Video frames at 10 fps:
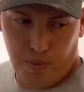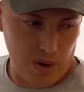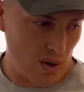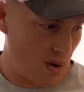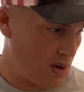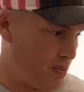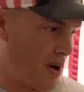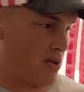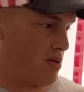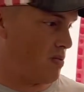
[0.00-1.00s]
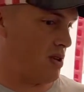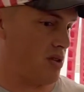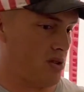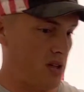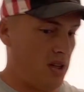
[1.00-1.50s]
put all the bells and
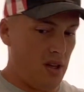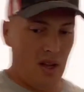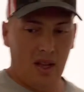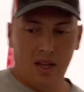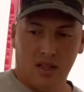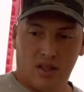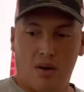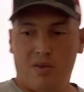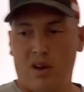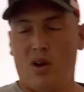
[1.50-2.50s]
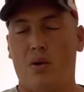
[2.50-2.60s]
whistles in. So I'm gonna go